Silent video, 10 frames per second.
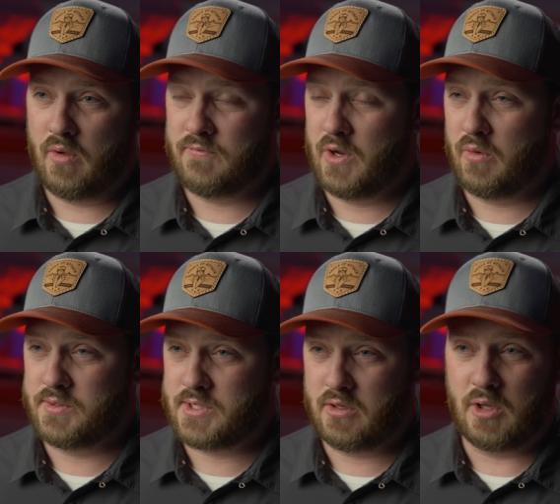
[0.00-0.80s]
if there
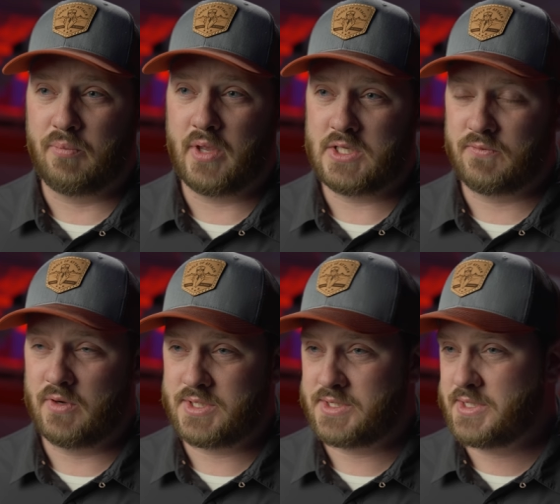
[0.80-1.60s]
was a good place for
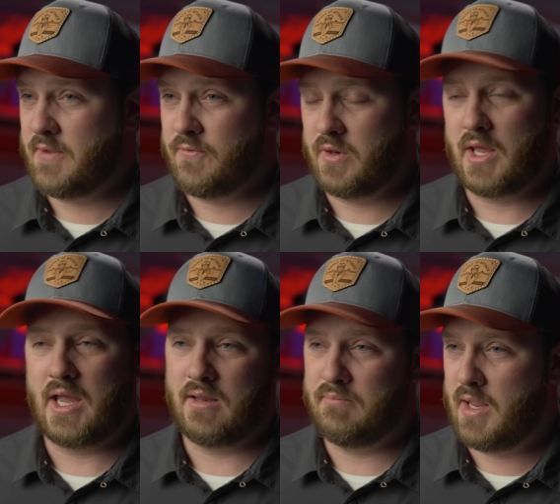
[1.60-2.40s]
us to stay for the
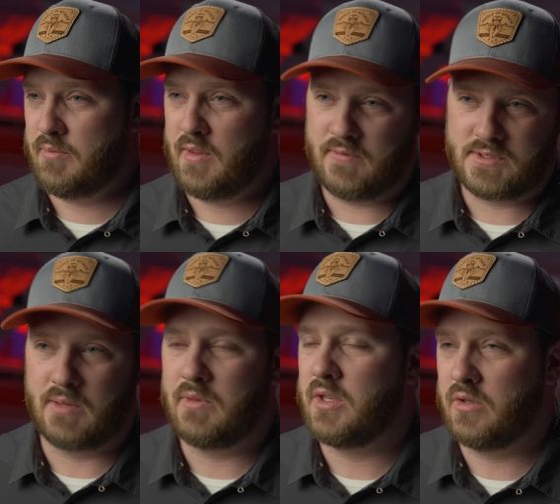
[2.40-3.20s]
night and maybe even
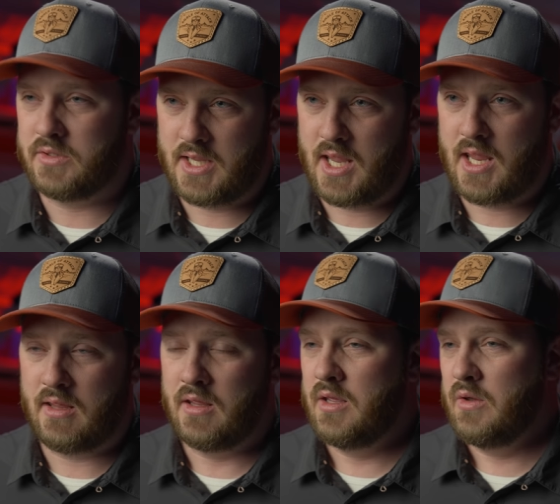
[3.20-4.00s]
something good to
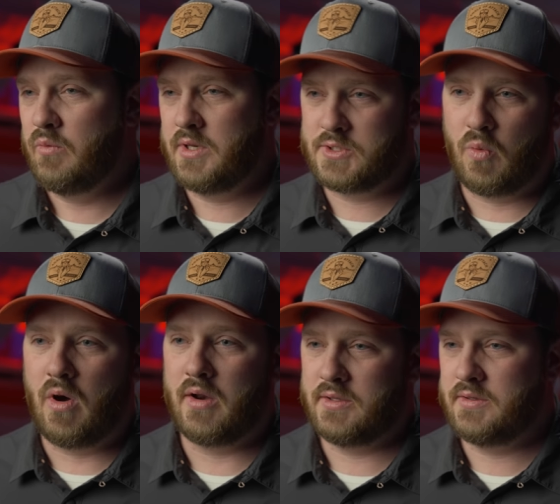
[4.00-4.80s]
eat. We just
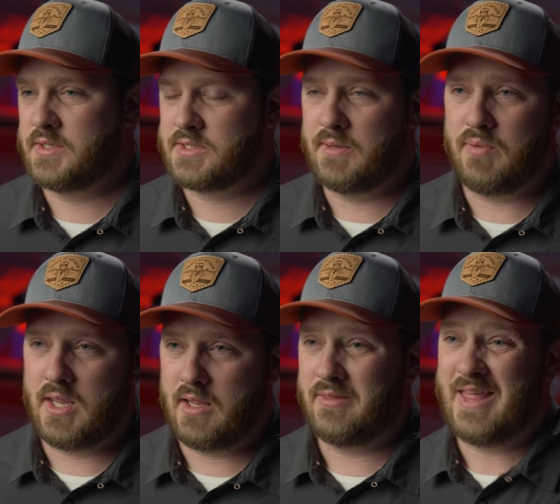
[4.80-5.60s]
wanted this to
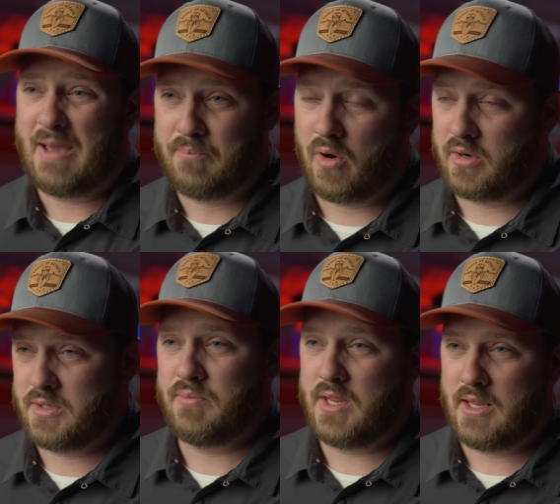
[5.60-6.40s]
be that part
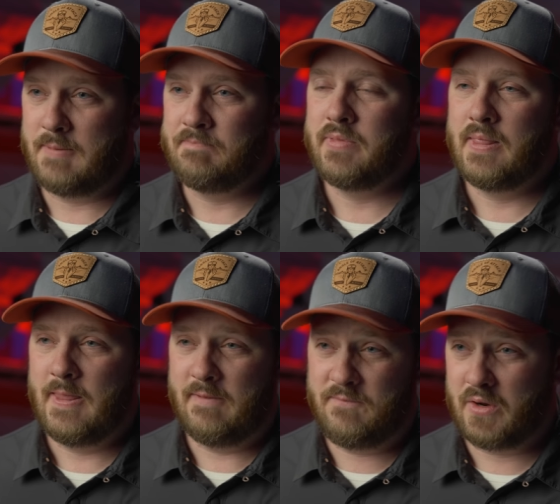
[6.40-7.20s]
to be
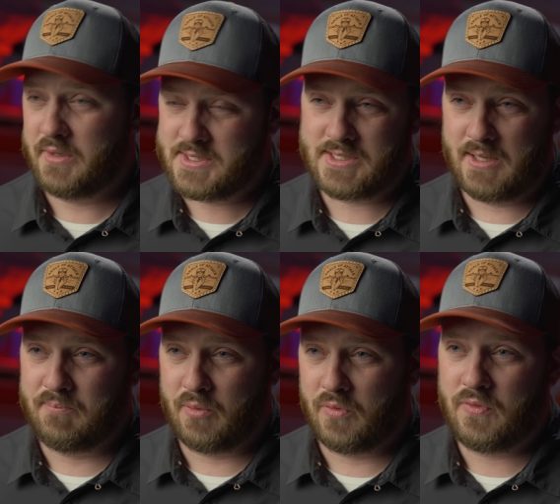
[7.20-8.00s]
a fairly
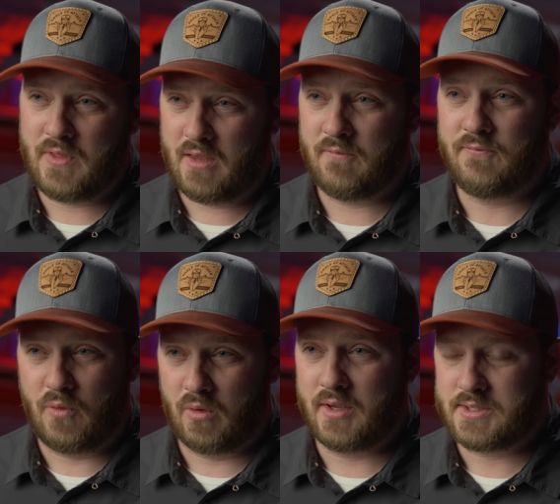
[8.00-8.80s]
simple thing
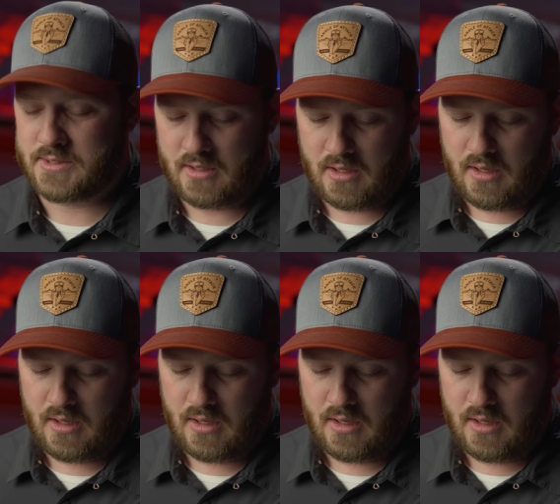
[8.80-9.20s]
for us.